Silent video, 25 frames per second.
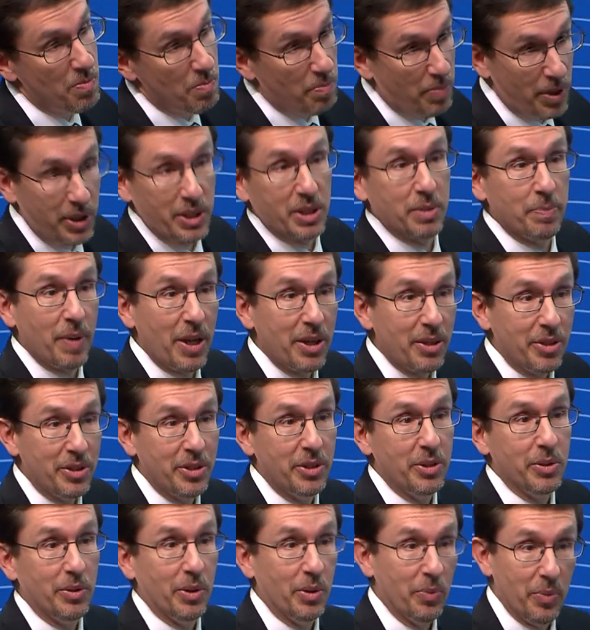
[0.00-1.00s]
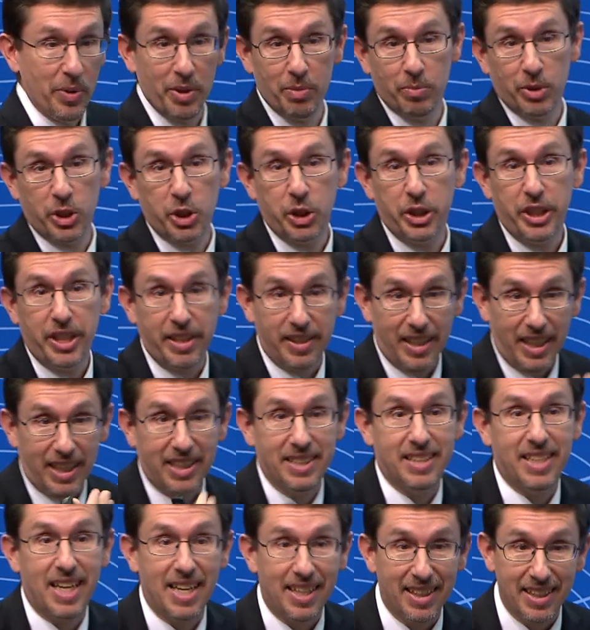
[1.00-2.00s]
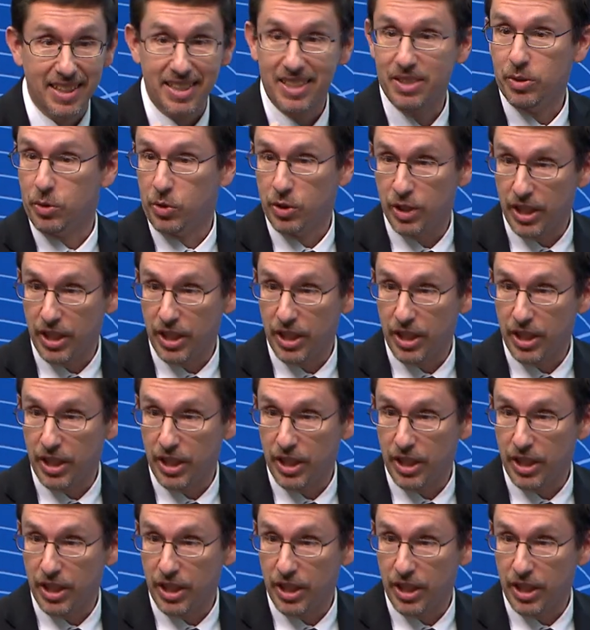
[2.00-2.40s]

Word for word: but it's better to do it with a machine that can take this,